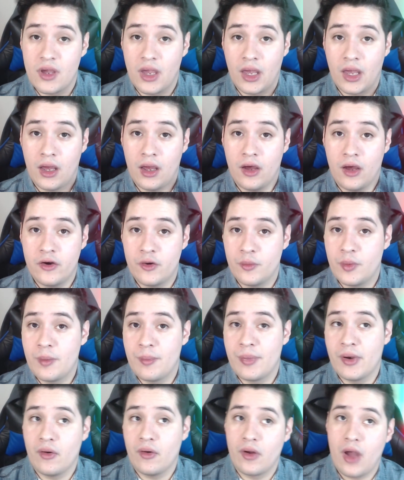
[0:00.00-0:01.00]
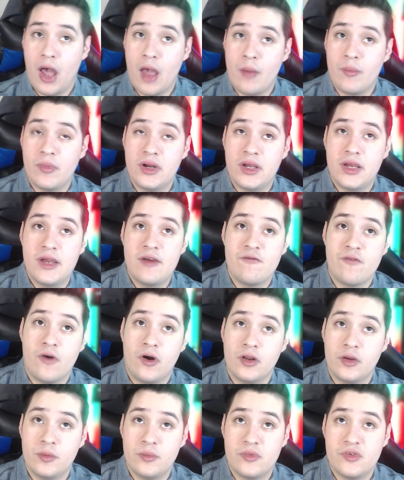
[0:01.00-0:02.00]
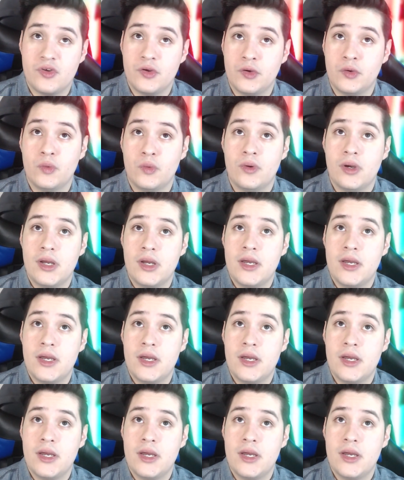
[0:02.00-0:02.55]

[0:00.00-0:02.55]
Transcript: under my belt, I'm gonna give Volume 2